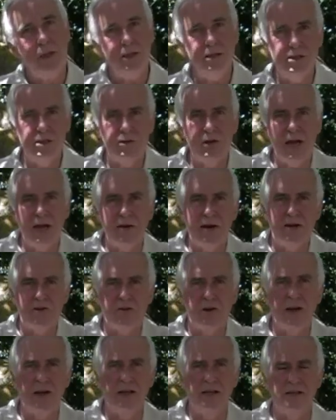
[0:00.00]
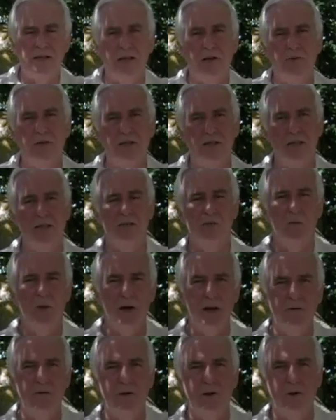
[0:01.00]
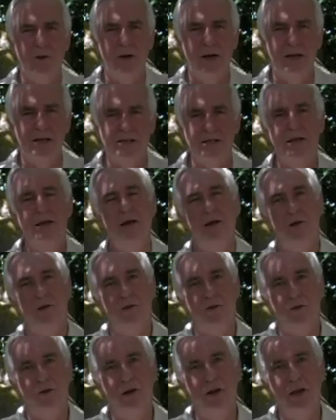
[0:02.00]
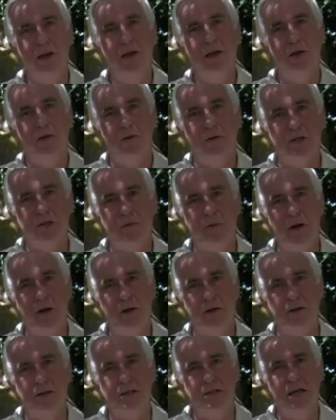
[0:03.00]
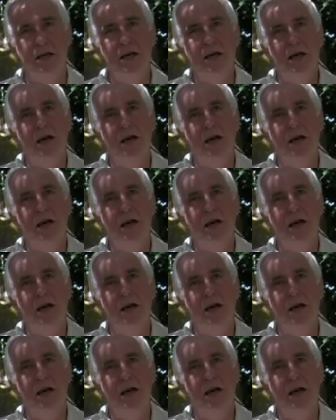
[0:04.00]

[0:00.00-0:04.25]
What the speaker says: So now our training sequence is 1 request, 3 response.